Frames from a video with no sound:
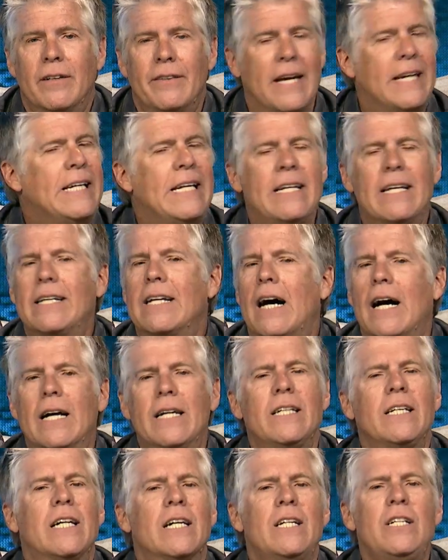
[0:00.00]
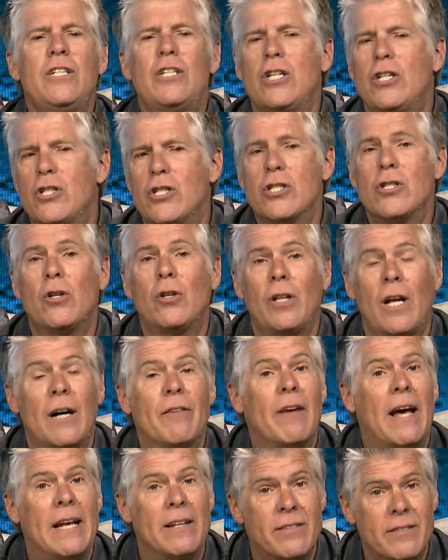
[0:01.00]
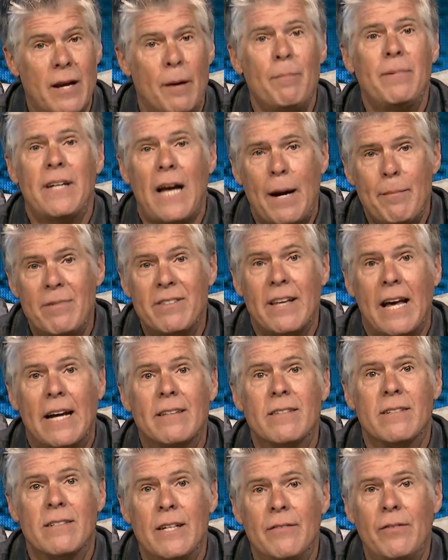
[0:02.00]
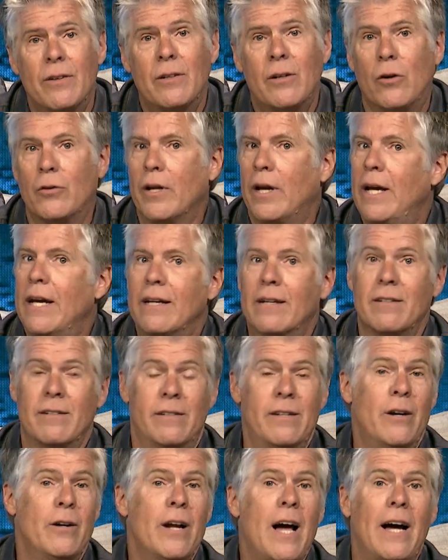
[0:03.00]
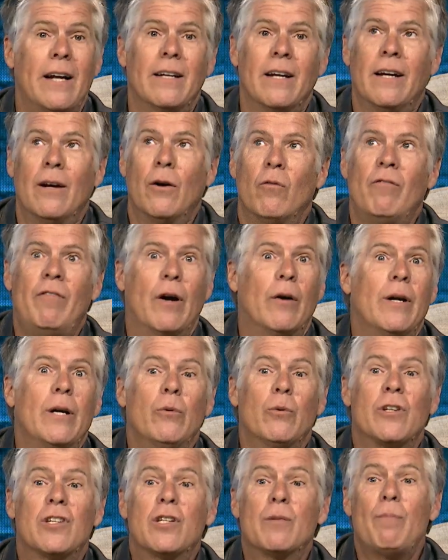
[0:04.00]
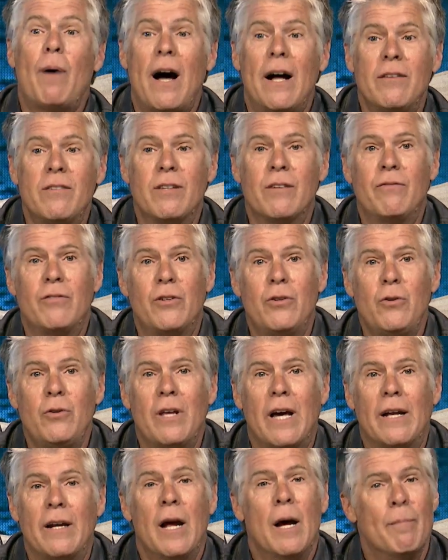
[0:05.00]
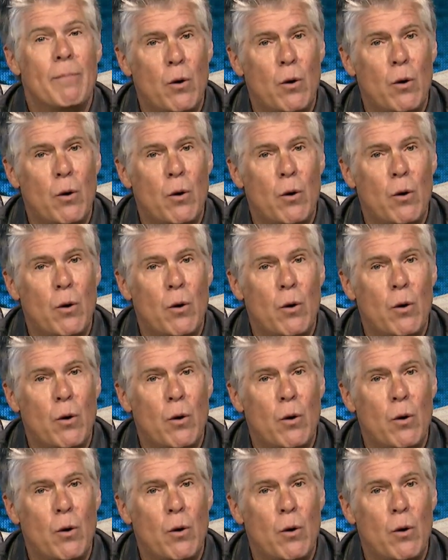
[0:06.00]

They need an unconditional love. And sometimes that's difficult because they're not very responsive to that.